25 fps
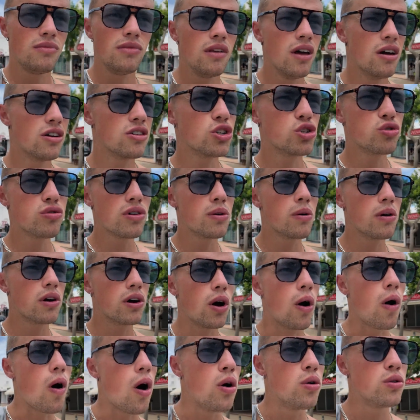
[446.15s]
I just really wanna
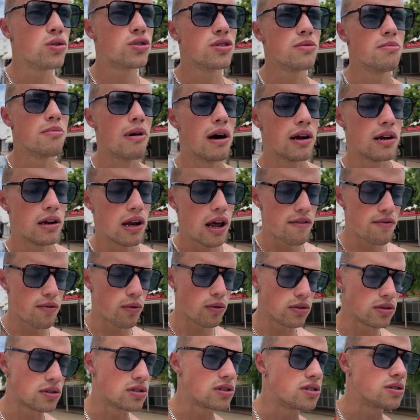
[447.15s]
go ocean, man, and
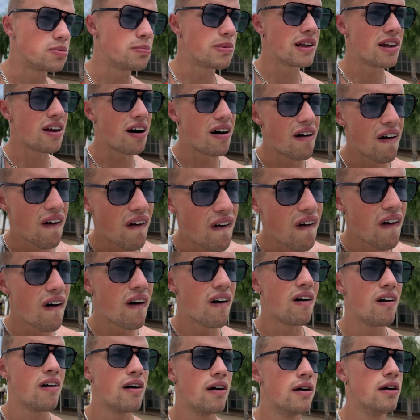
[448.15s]
everyone's just a bit like, uh,
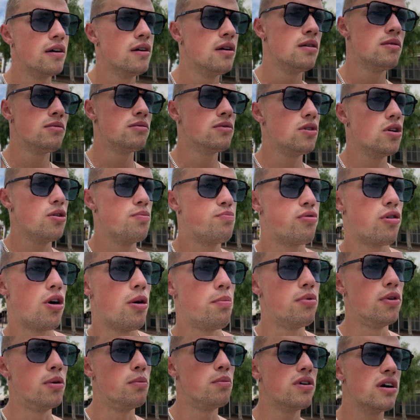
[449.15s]
no
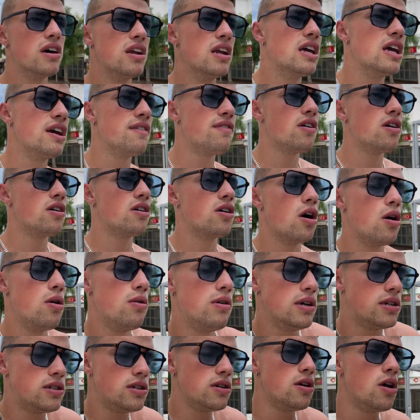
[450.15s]
problem, we're gonna give it a go.
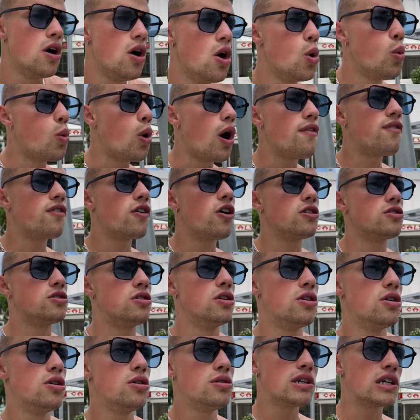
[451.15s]
Listen, what I've got to
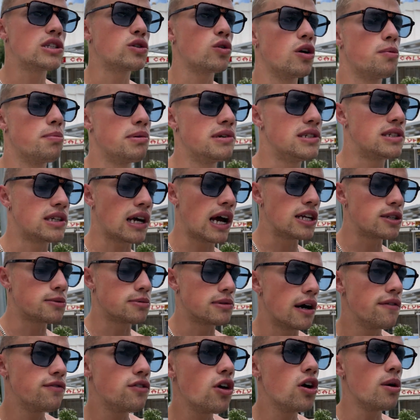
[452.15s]
lose, that's what I've been saying to
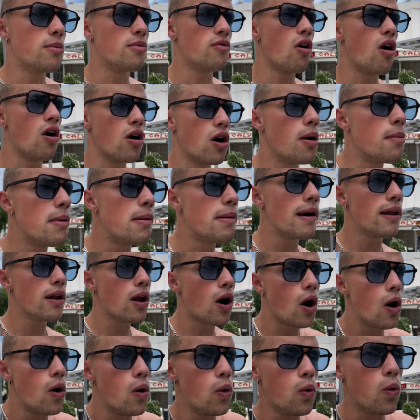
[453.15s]
myself. Don't get me wrong, I'm a bit
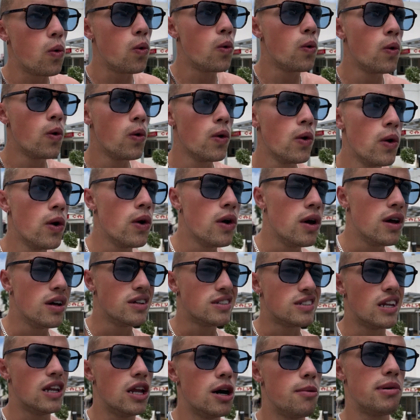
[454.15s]
like, oh,
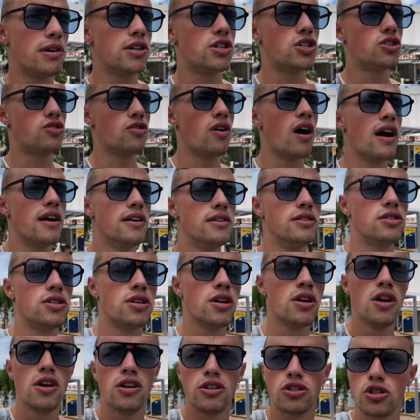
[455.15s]
it's a little bit strange
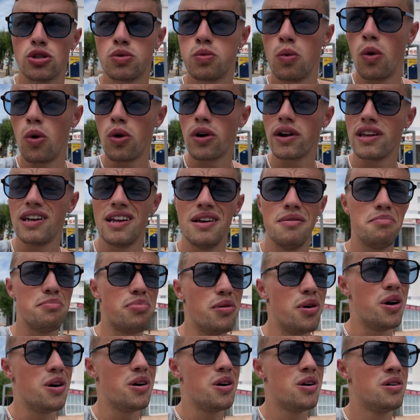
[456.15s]
just walking in,
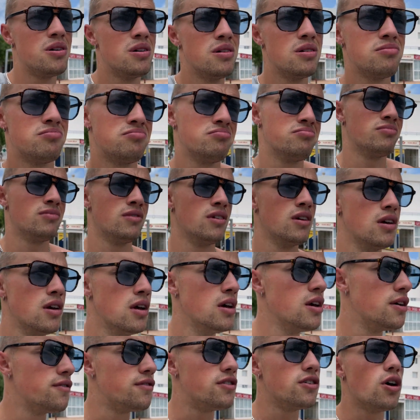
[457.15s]
but
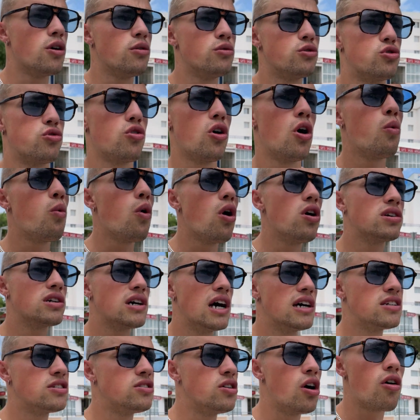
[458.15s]
if you don't try, worst
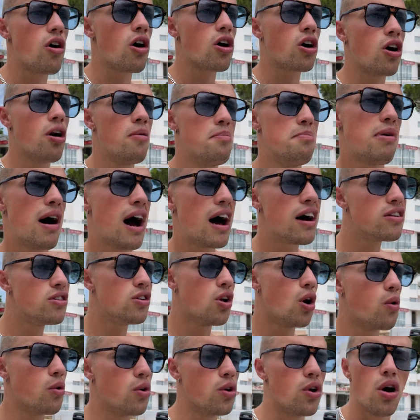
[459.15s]
case scenario, I'll come back,
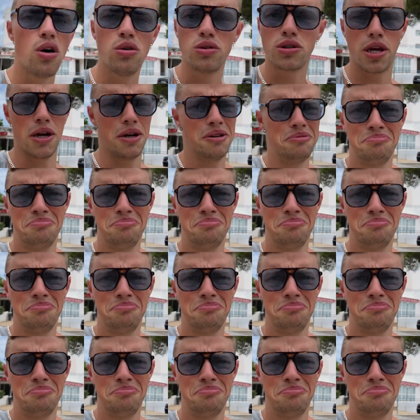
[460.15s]
no one knows.